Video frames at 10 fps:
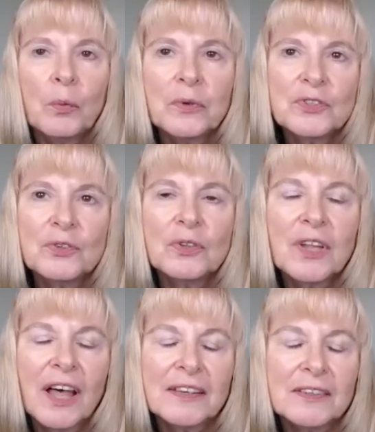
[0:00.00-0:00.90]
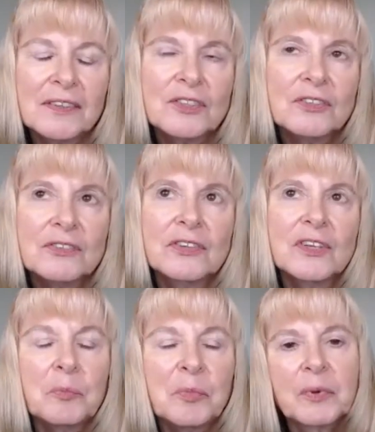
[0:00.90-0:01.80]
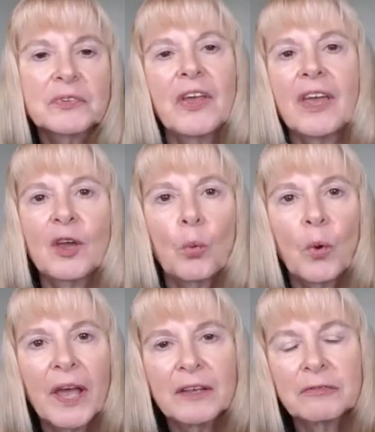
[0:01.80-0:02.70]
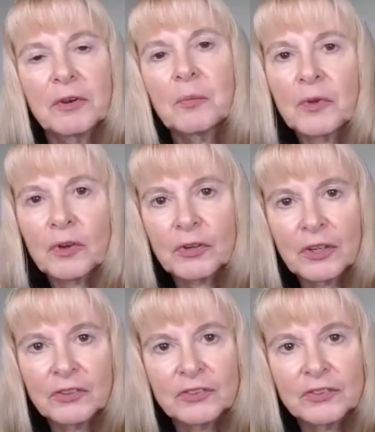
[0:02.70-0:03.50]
would you like to see people take away from your